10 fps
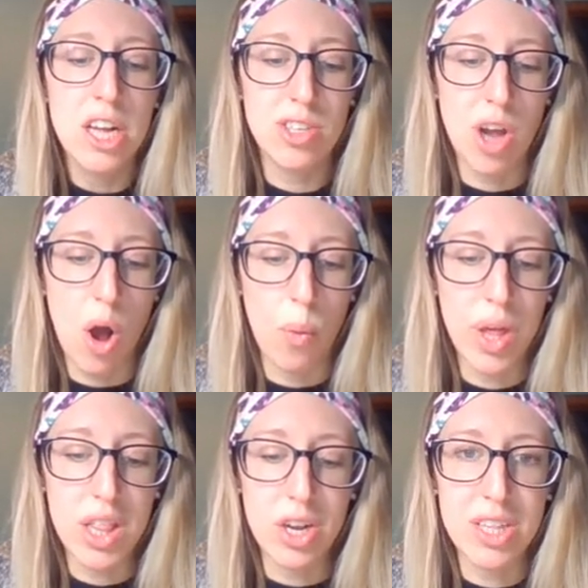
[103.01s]
So
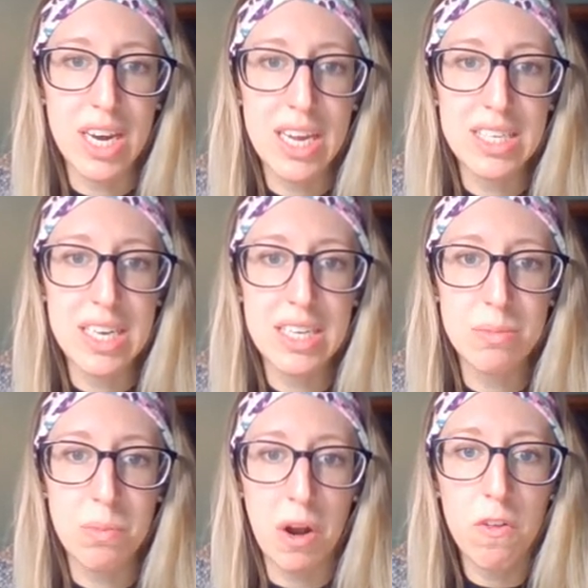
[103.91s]
we learn that he's in
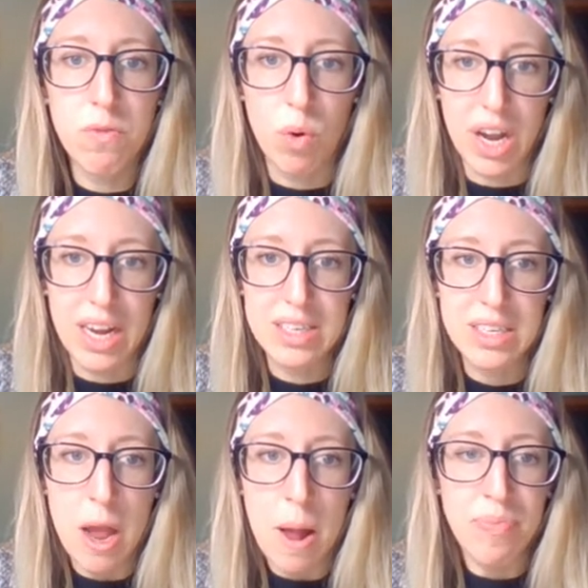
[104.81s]
his middle
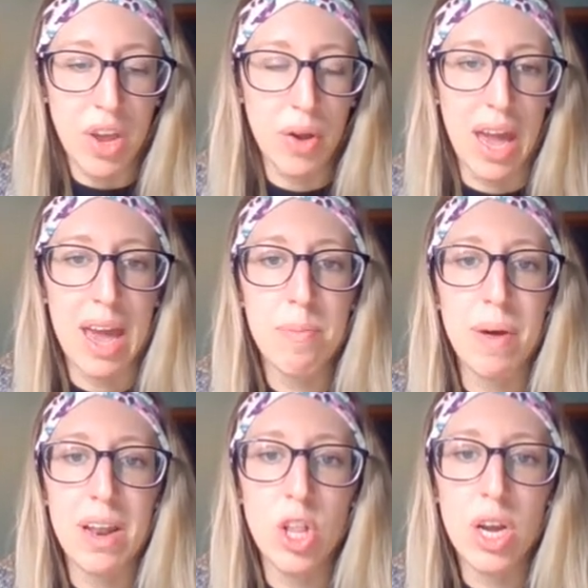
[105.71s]
40s. Okay,
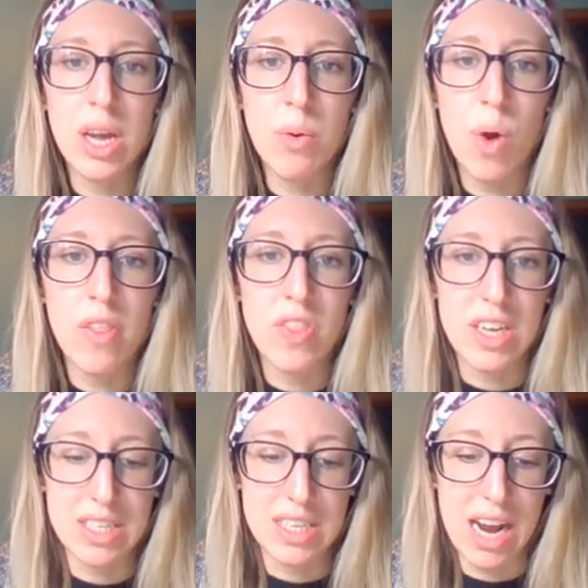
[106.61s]
but look at what
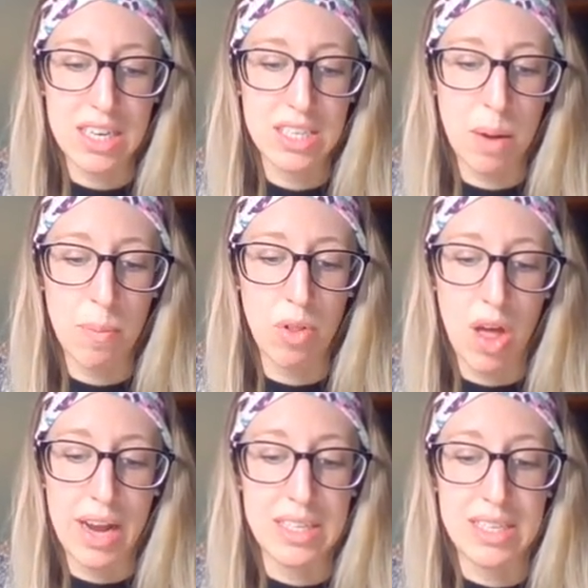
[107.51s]
these next couple of
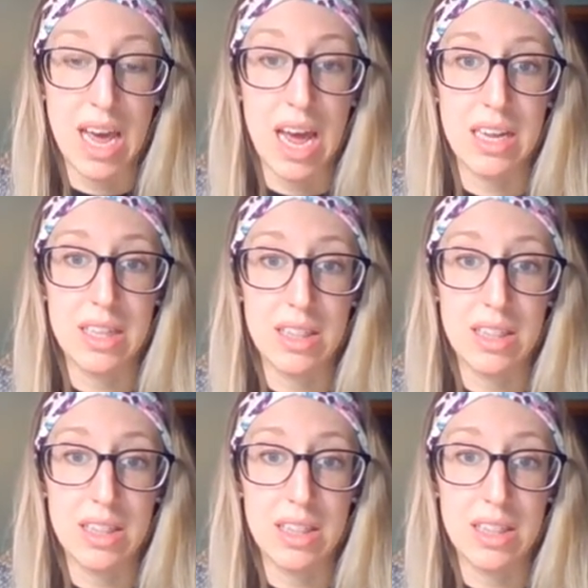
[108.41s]
lines say.